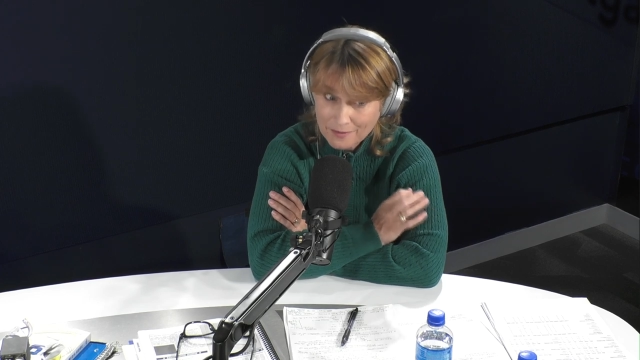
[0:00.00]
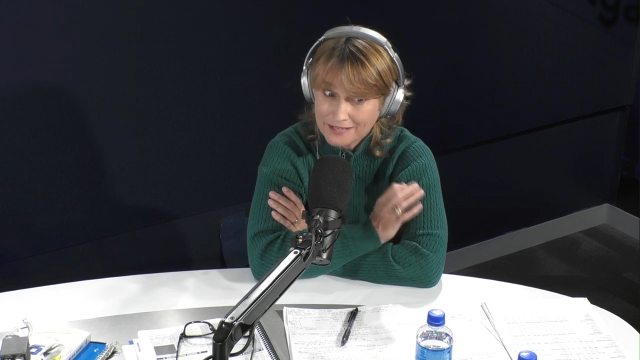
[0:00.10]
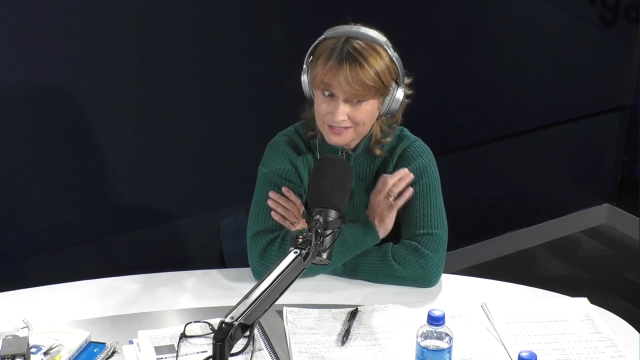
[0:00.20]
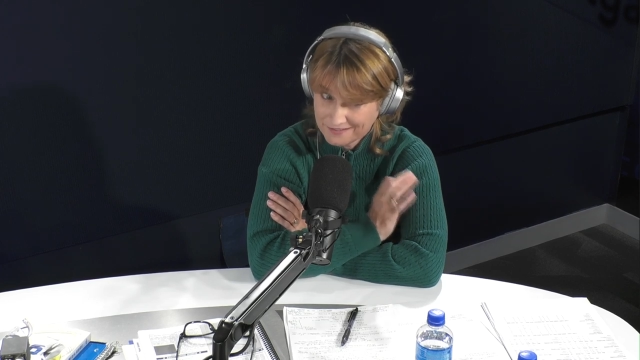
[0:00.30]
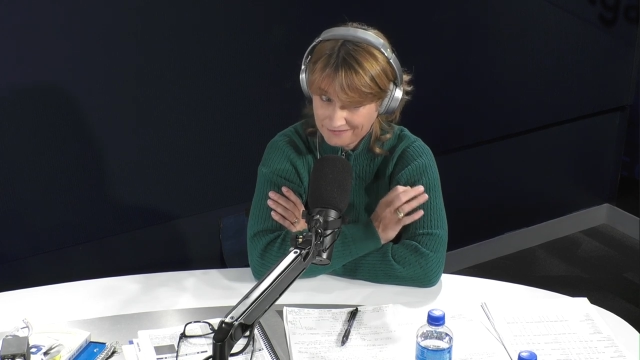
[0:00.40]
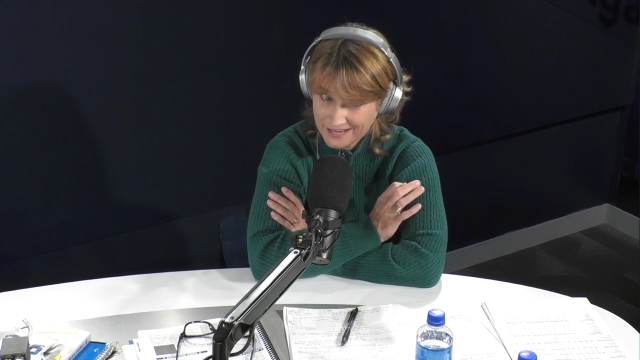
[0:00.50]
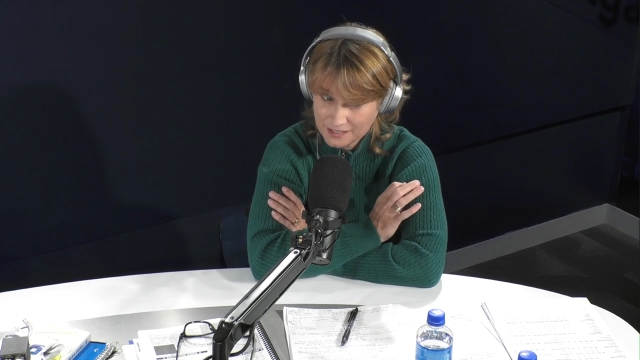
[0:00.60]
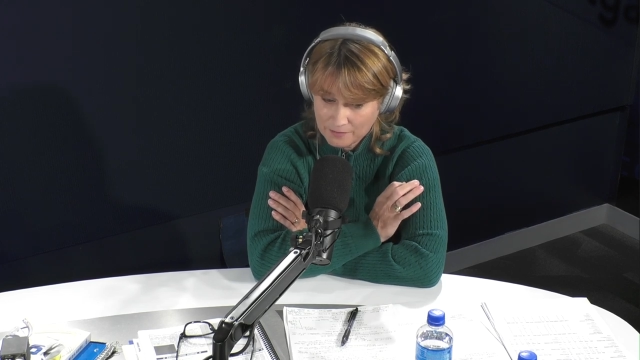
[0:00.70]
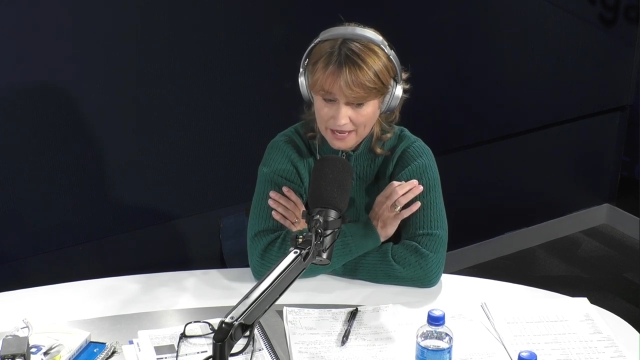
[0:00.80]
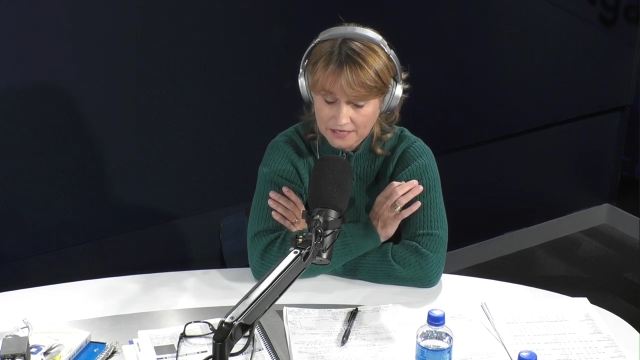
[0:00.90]
mask to
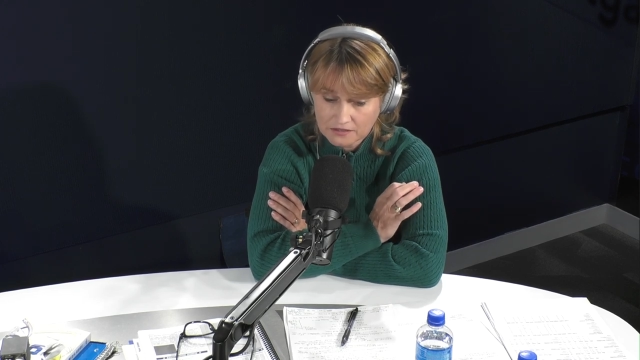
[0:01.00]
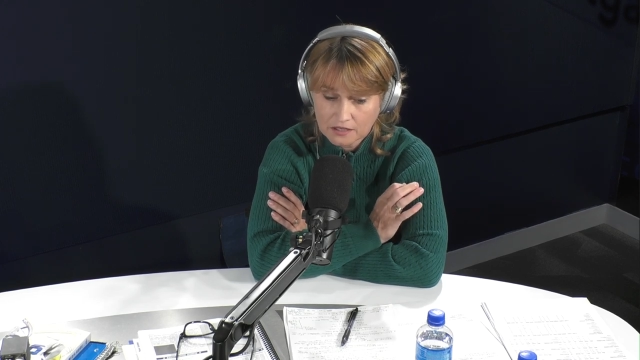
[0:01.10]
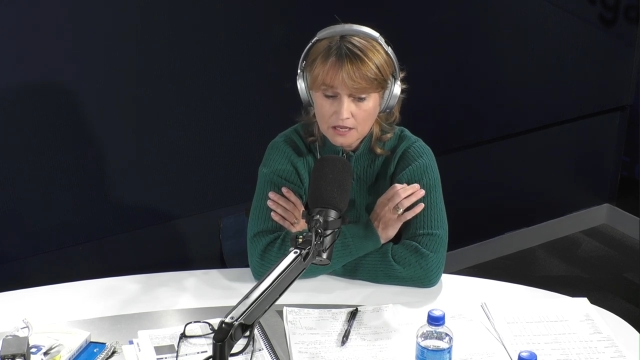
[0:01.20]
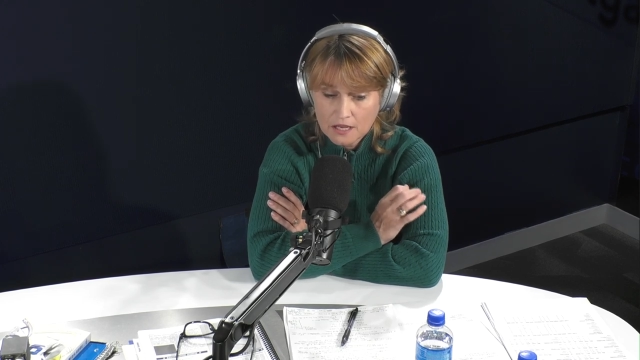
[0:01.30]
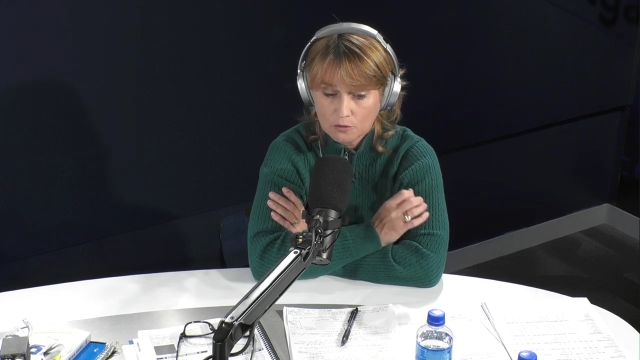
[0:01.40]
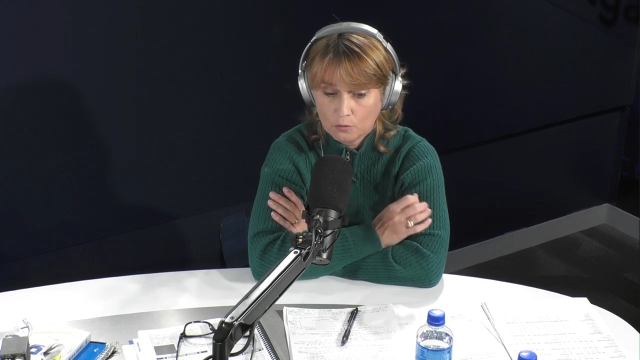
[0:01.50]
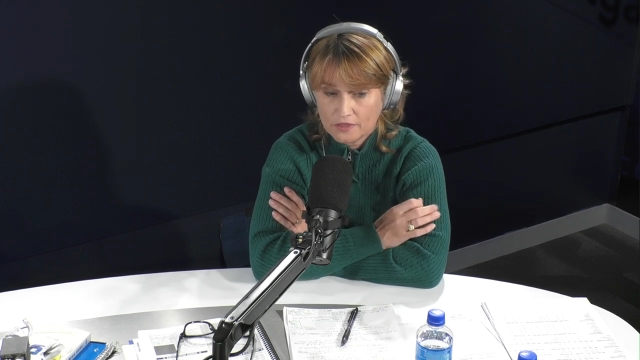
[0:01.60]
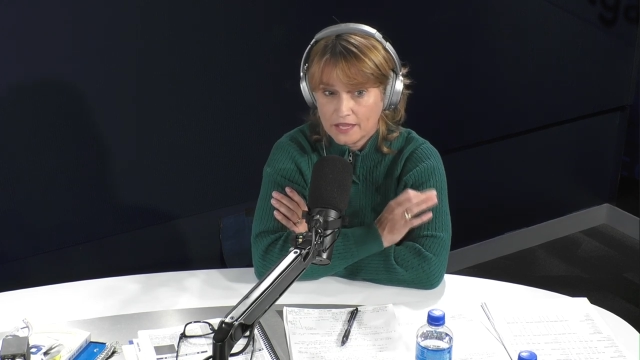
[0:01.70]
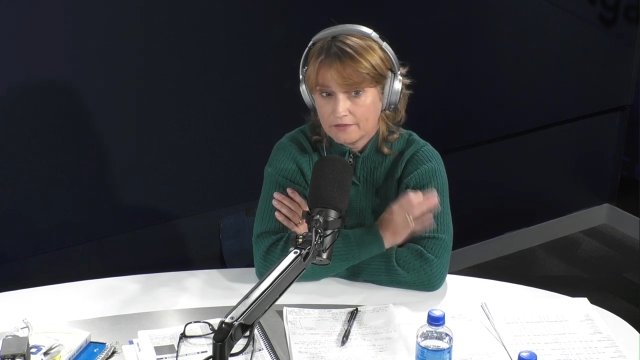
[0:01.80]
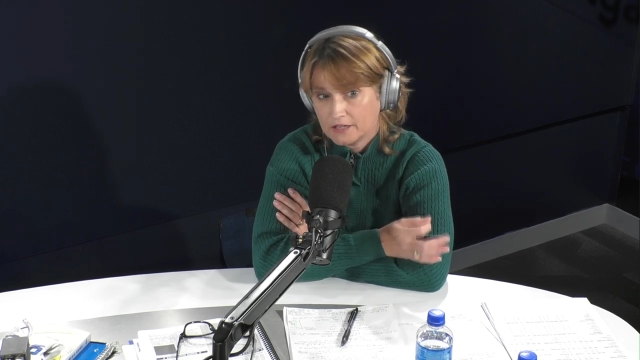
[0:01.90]
face mask yeah.
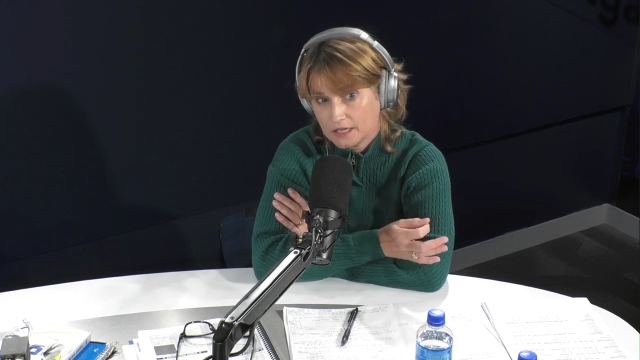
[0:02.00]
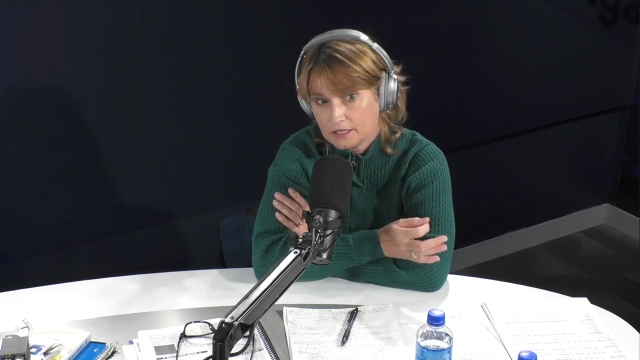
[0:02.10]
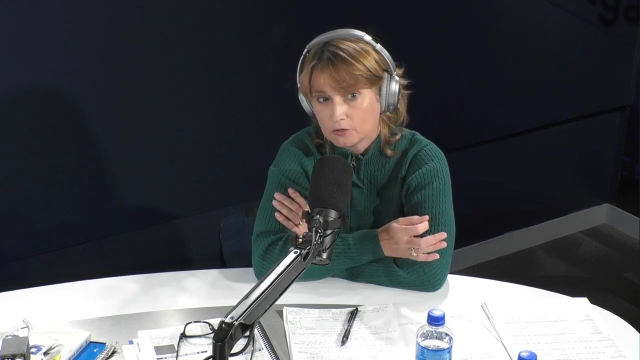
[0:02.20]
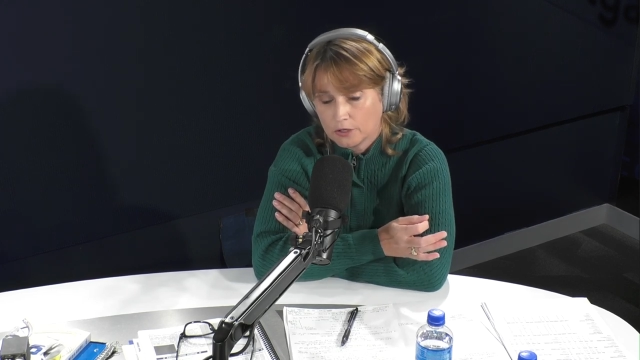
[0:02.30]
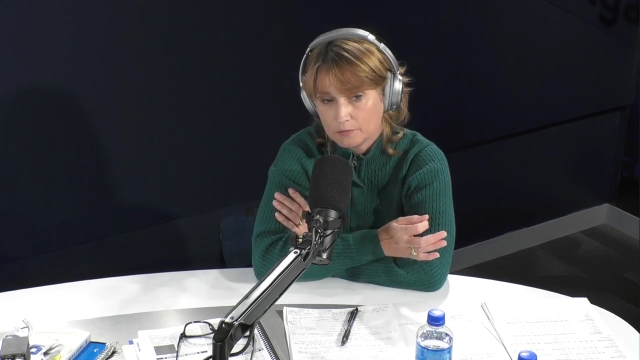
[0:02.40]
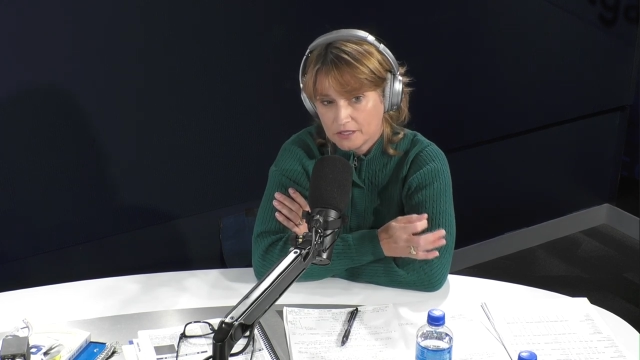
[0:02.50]
with Evan Ingram,